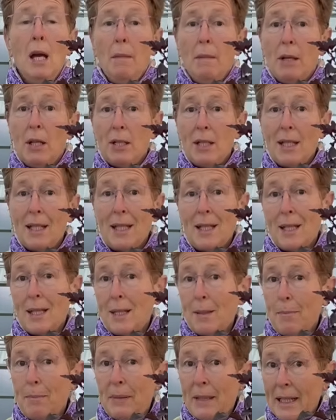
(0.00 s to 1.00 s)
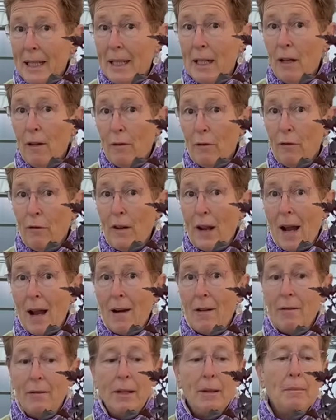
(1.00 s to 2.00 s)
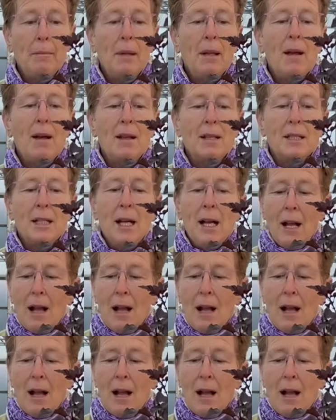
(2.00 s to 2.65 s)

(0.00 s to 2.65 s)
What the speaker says: because it's a spring flowering plant.